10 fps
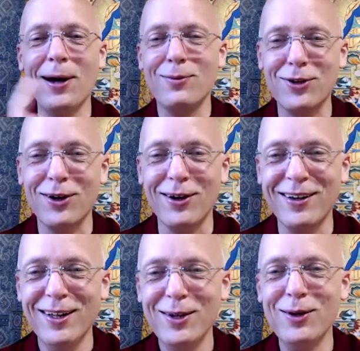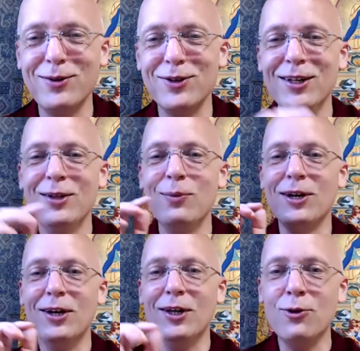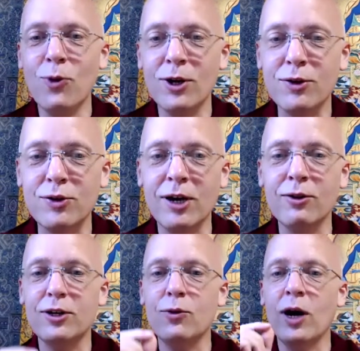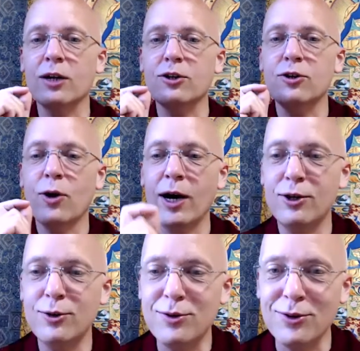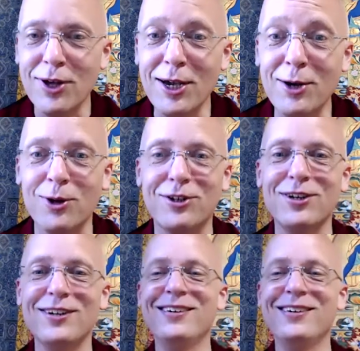Sorry. It's, but you want to sound like you actually know how to use your language,